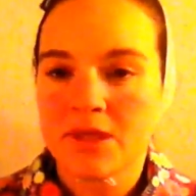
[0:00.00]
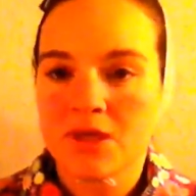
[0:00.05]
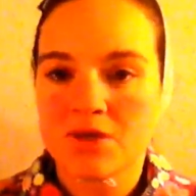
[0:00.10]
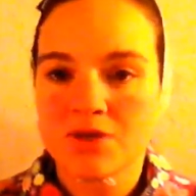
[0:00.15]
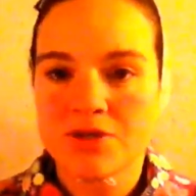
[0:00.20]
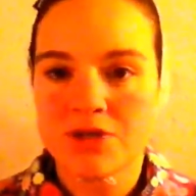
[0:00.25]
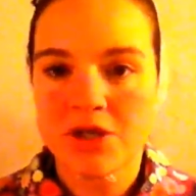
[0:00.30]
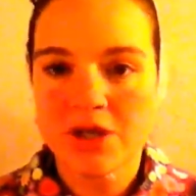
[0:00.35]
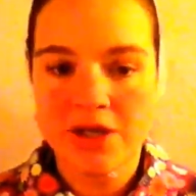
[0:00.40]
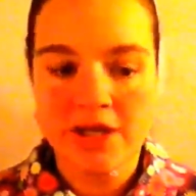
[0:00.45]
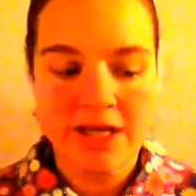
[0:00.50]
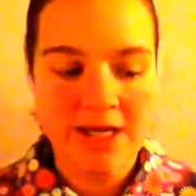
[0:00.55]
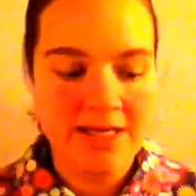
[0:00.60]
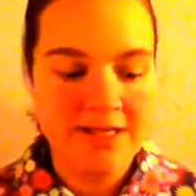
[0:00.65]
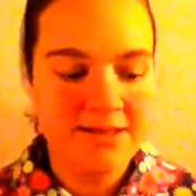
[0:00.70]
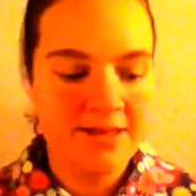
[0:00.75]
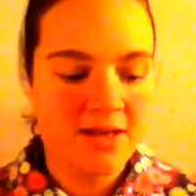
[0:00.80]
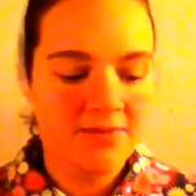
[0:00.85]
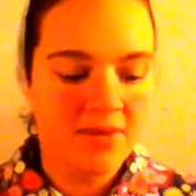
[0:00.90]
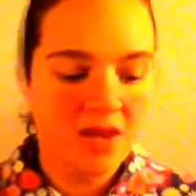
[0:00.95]
journey,
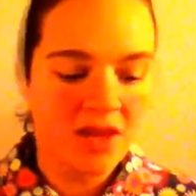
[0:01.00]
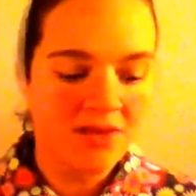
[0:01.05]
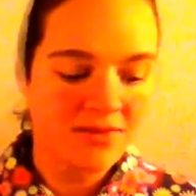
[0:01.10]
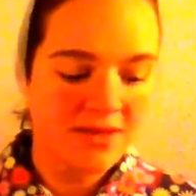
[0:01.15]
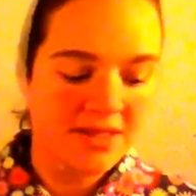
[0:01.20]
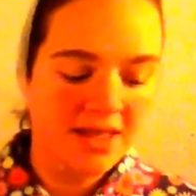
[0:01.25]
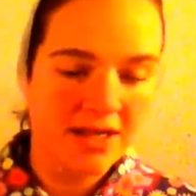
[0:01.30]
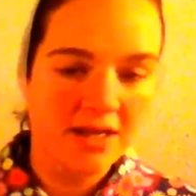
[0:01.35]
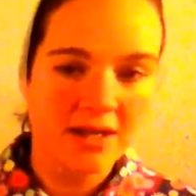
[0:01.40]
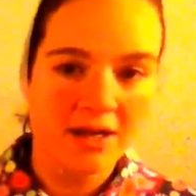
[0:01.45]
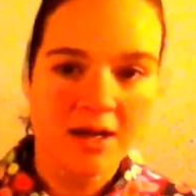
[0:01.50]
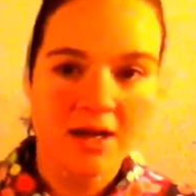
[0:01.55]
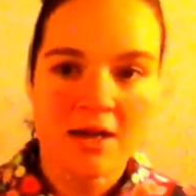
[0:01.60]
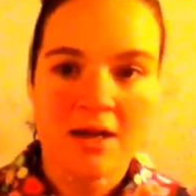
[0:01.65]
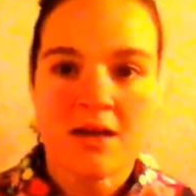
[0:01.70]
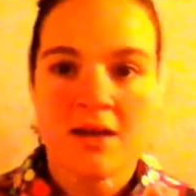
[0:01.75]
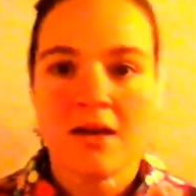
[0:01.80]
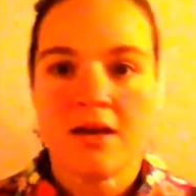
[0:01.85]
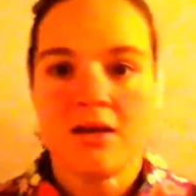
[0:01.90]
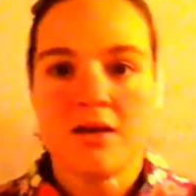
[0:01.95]
instead of all of a sudden
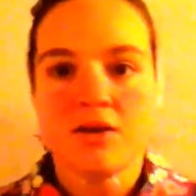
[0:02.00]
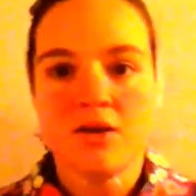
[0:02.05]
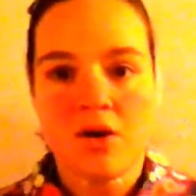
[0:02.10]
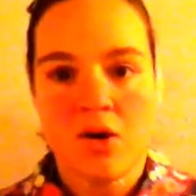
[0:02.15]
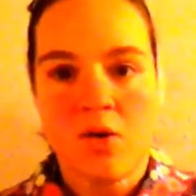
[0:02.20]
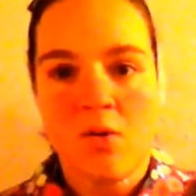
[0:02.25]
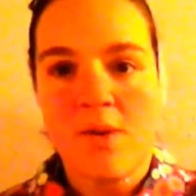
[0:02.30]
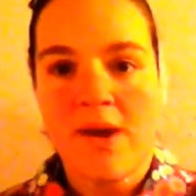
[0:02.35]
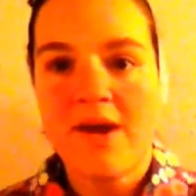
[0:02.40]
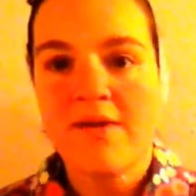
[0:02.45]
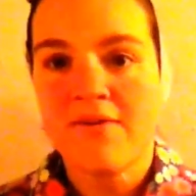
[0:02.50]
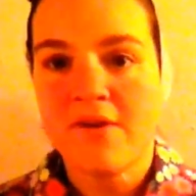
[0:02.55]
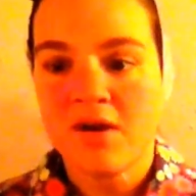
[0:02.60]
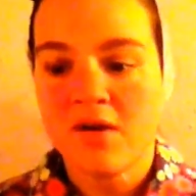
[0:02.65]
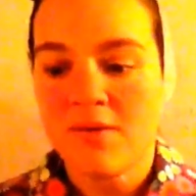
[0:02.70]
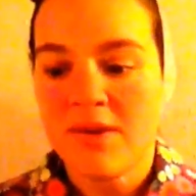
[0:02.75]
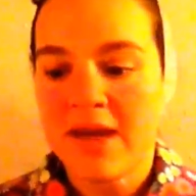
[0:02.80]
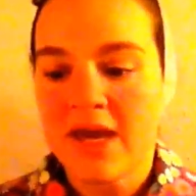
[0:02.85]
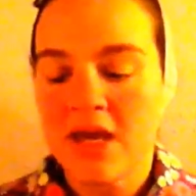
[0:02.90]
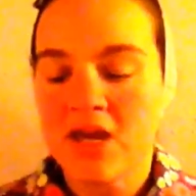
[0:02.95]
you don't weigh for
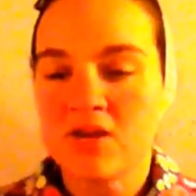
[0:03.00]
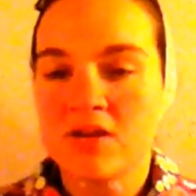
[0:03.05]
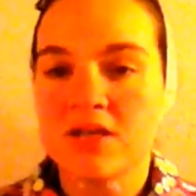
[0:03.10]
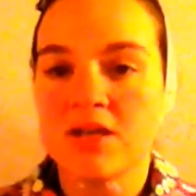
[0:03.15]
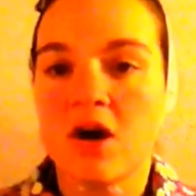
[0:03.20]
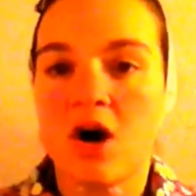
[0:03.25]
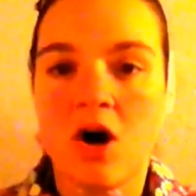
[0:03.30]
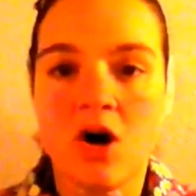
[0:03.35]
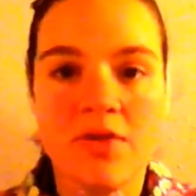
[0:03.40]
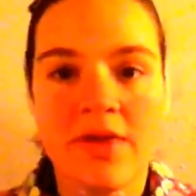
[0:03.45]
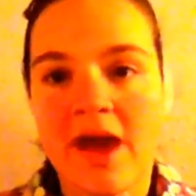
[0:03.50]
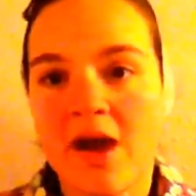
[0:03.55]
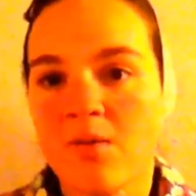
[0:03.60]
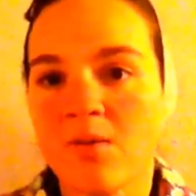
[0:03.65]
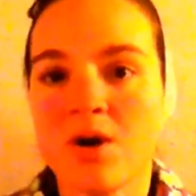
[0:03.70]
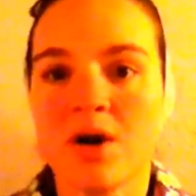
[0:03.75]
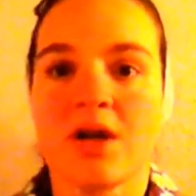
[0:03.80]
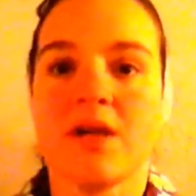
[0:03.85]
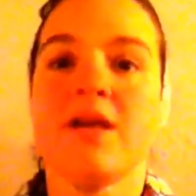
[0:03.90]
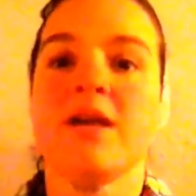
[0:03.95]
a week and you did all that
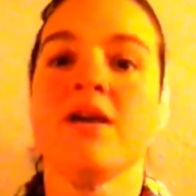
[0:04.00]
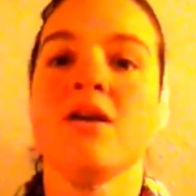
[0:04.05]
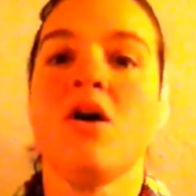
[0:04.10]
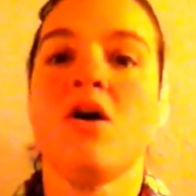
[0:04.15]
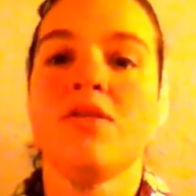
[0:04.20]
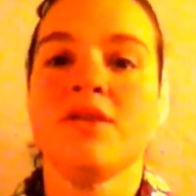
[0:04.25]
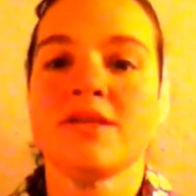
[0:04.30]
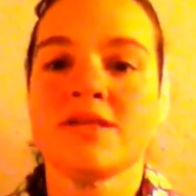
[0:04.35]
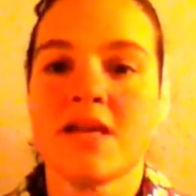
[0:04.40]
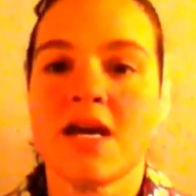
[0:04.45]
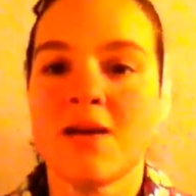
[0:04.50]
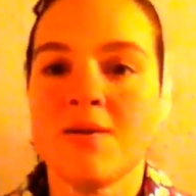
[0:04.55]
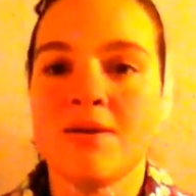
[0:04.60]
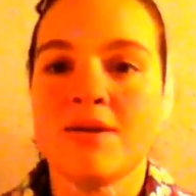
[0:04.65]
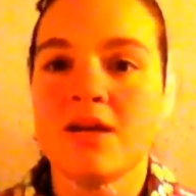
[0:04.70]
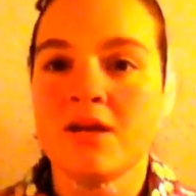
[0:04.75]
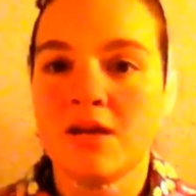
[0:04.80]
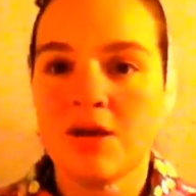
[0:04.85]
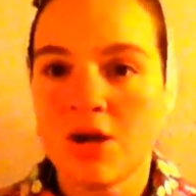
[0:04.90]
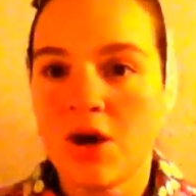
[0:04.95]
work, and here all this time you
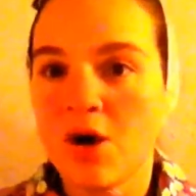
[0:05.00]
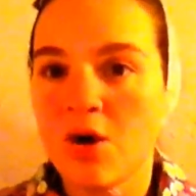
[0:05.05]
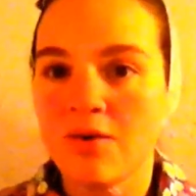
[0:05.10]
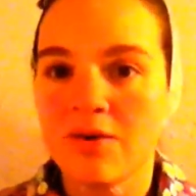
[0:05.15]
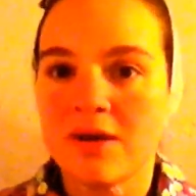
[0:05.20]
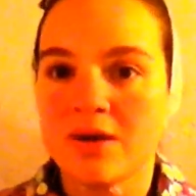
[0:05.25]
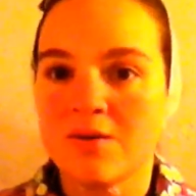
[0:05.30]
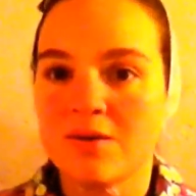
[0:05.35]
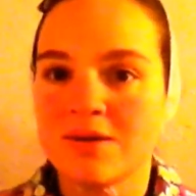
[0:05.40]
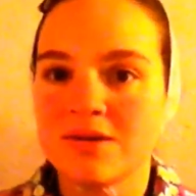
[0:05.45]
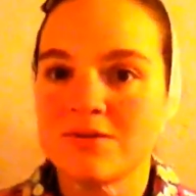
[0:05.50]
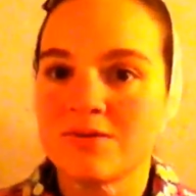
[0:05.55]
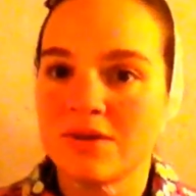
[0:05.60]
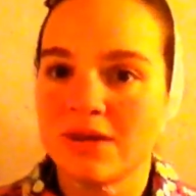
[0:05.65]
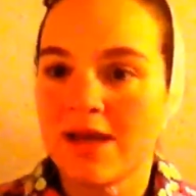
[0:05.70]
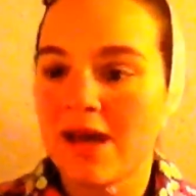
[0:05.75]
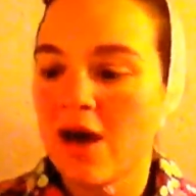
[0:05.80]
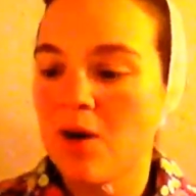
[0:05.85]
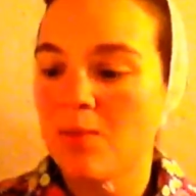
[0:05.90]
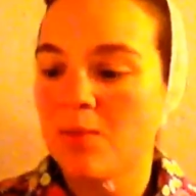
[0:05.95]
didn't know that it wasn't
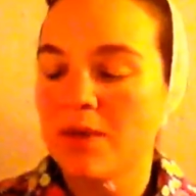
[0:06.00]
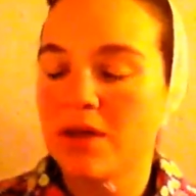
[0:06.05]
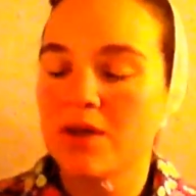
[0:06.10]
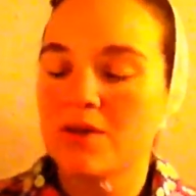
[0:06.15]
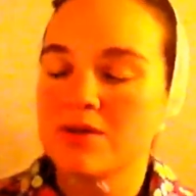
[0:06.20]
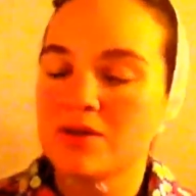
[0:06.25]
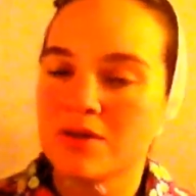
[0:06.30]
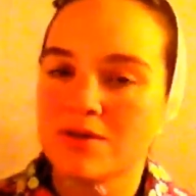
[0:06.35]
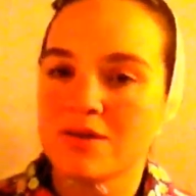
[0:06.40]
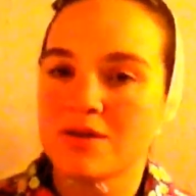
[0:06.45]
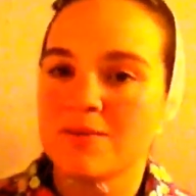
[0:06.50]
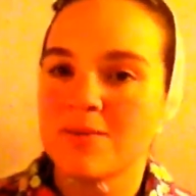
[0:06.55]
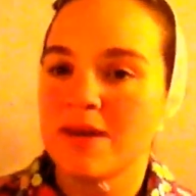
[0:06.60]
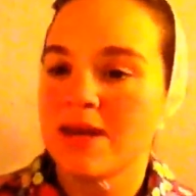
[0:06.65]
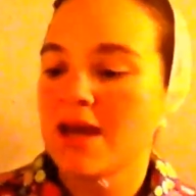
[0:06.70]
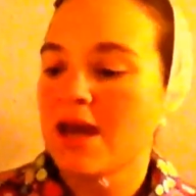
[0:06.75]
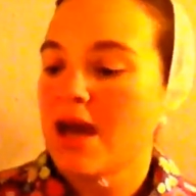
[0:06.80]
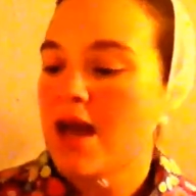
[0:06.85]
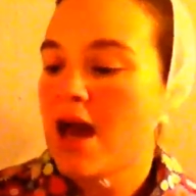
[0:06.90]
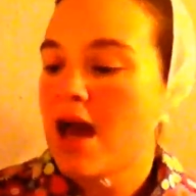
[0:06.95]
really helping you, so to
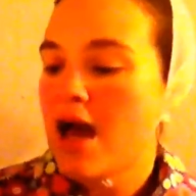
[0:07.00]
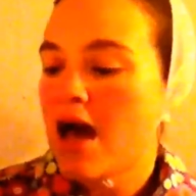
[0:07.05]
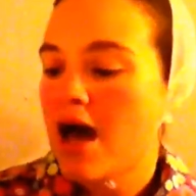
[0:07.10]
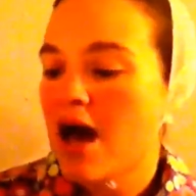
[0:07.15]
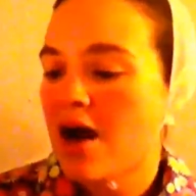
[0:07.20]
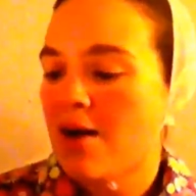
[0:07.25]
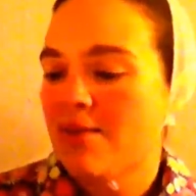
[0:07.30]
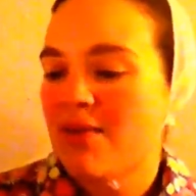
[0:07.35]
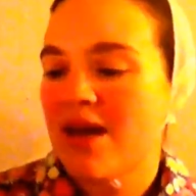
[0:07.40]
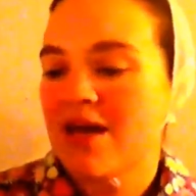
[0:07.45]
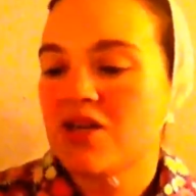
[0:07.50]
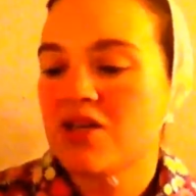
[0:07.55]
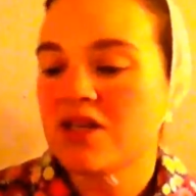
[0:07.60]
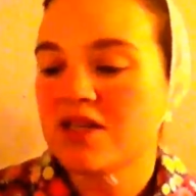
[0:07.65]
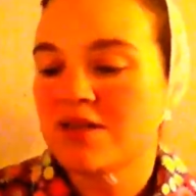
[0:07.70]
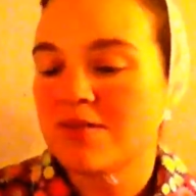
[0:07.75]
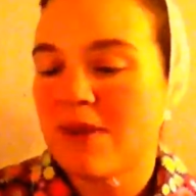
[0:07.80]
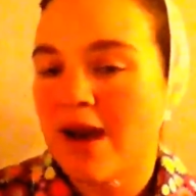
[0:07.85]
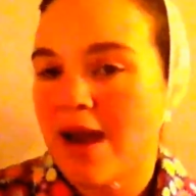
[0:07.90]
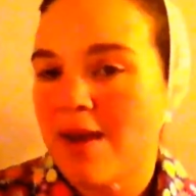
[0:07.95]
speak. That's
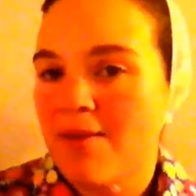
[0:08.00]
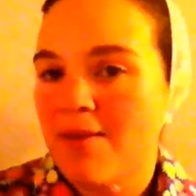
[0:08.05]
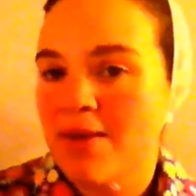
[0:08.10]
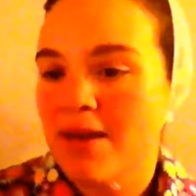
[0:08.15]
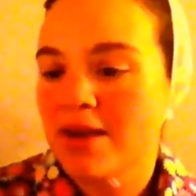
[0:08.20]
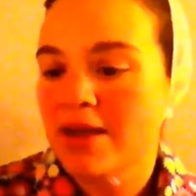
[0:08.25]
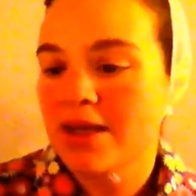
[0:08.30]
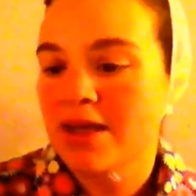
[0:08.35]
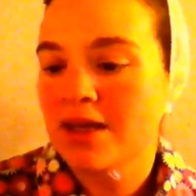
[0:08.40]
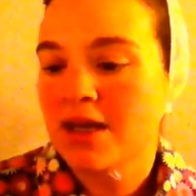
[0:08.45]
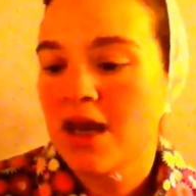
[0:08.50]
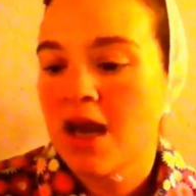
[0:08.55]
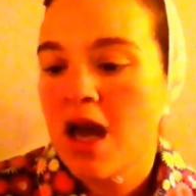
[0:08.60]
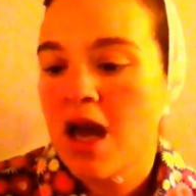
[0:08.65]
just my opinion.